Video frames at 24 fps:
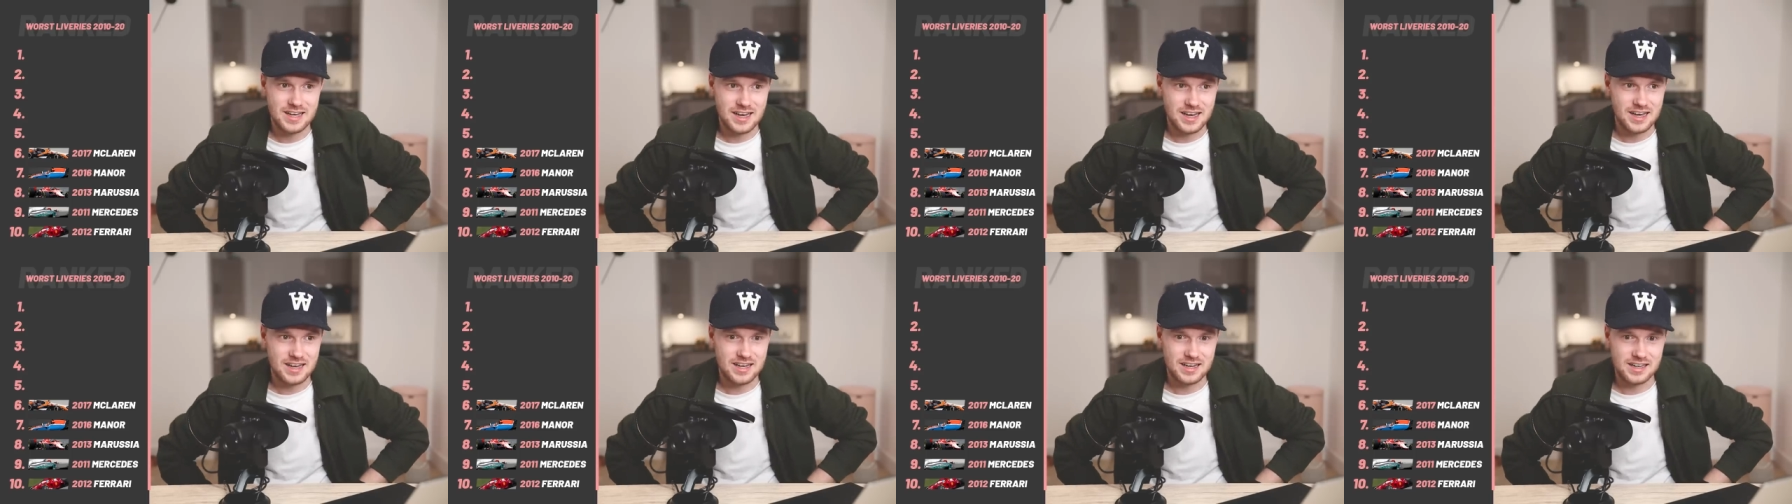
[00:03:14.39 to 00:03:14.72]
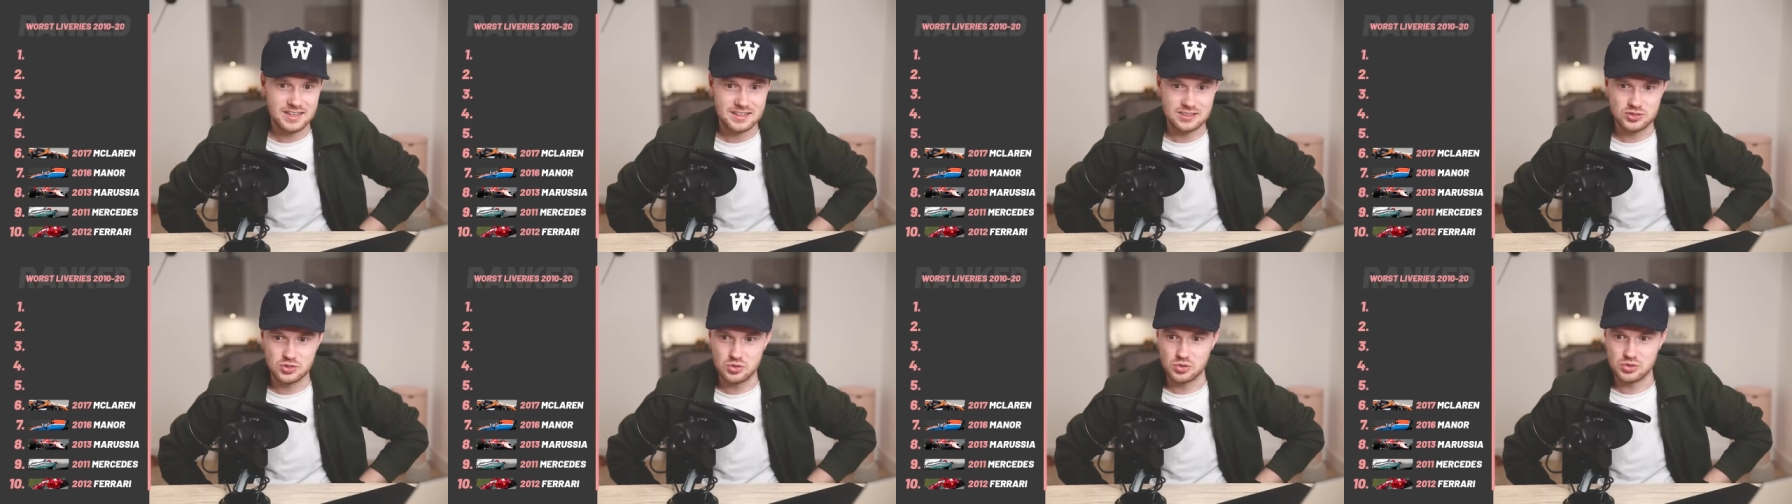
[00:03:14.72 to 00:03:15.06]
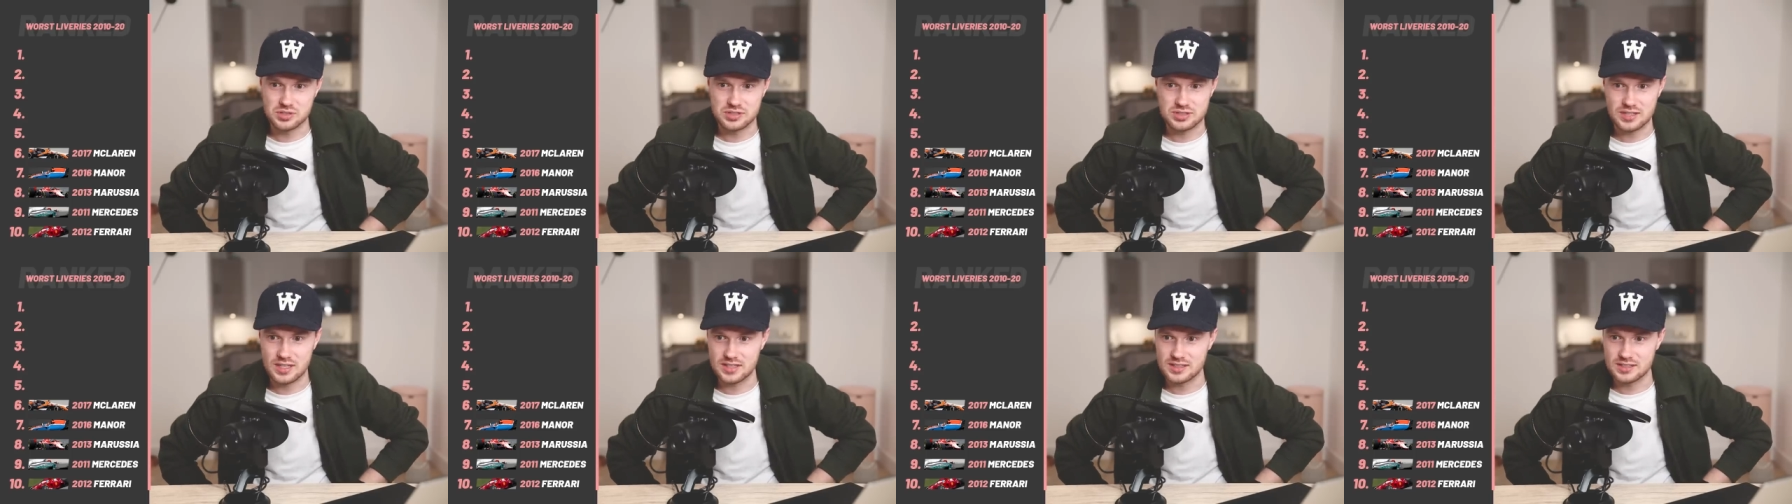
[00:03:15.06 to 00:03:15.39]
uh,
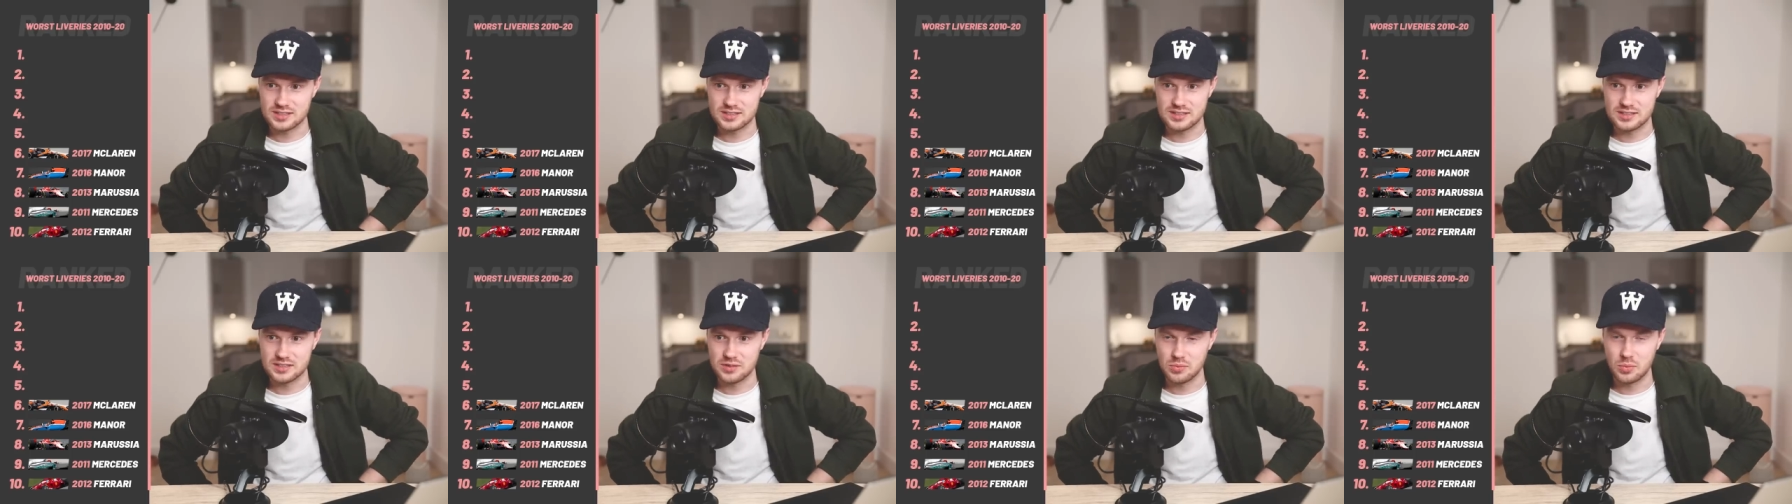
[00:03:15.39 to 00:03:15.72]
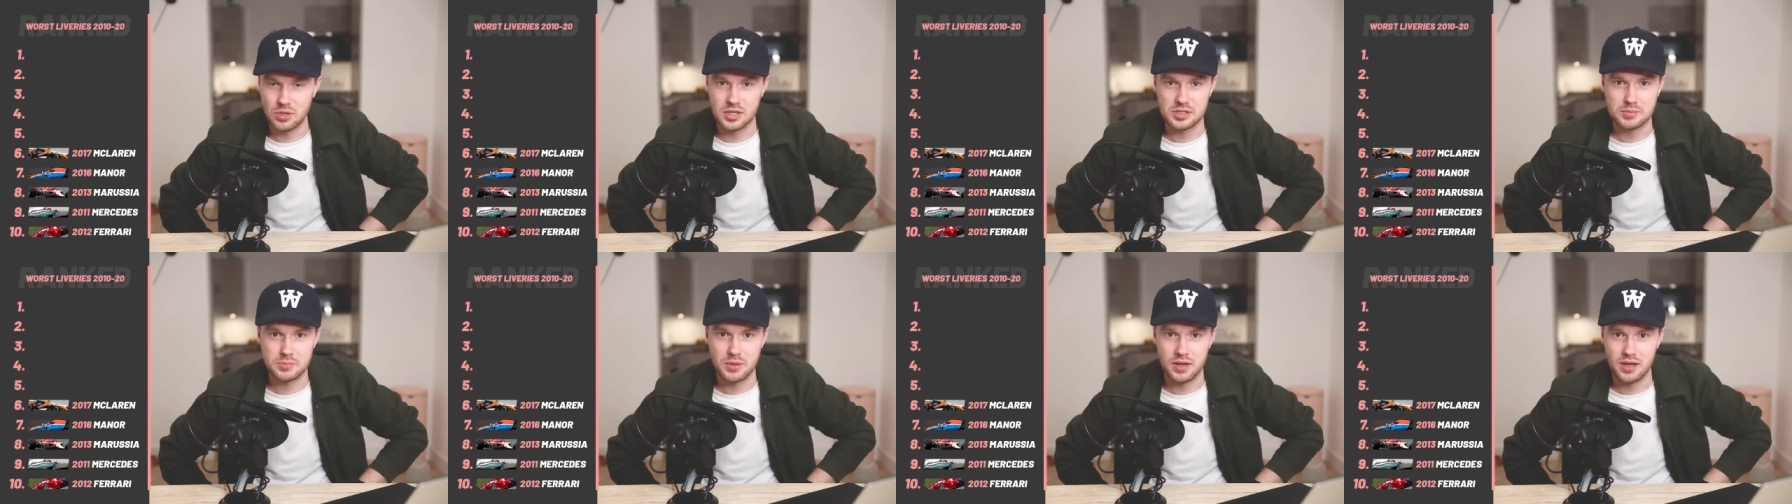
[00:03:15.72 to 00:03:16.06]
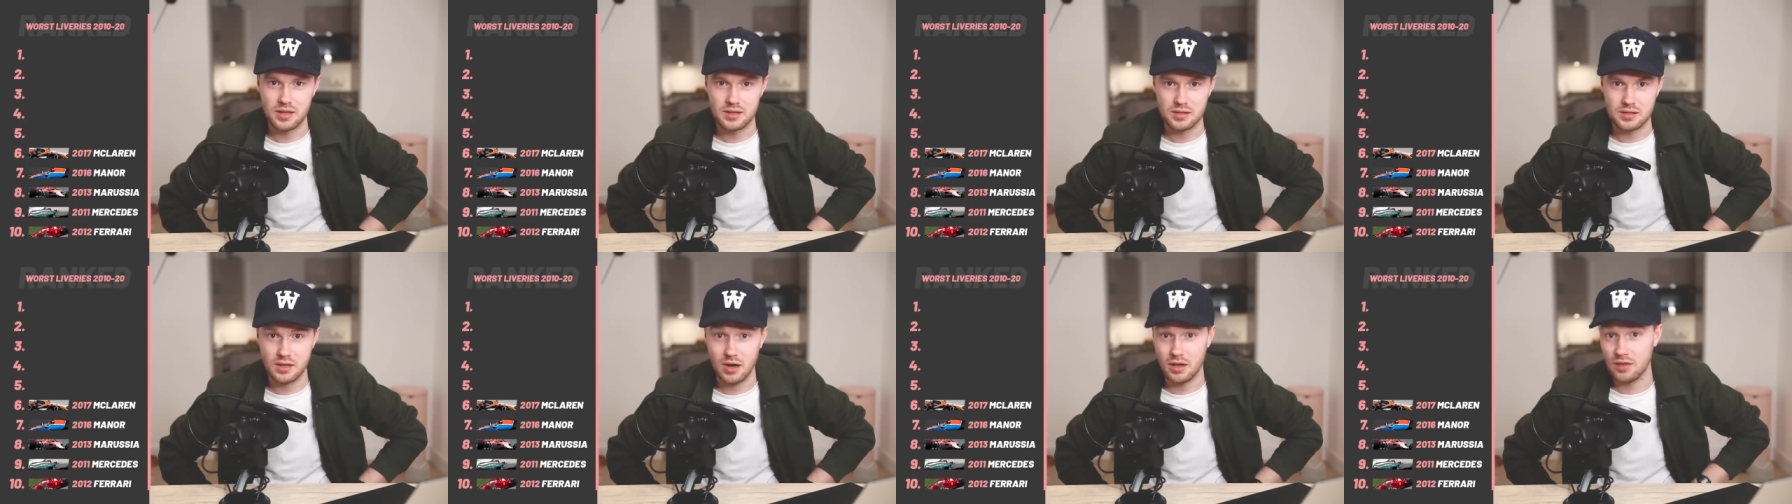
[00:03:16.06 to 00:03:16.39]
draws attention to the worst part
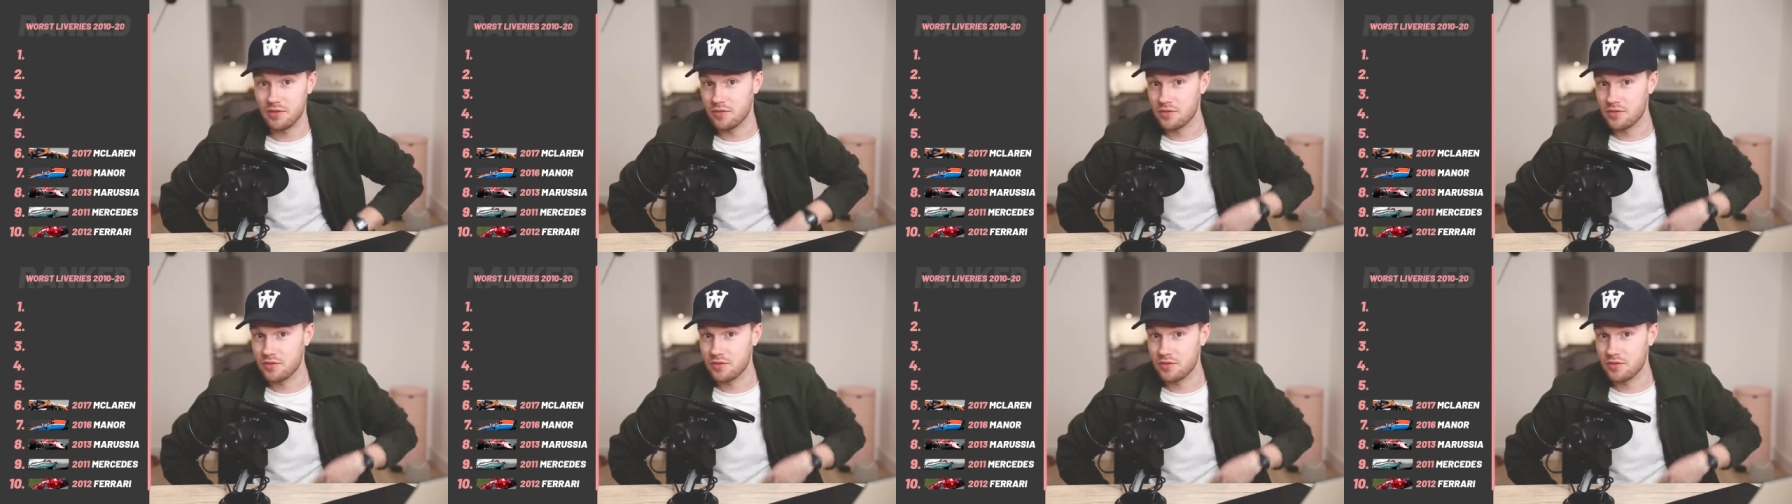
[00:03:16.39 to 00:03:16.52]
of the car.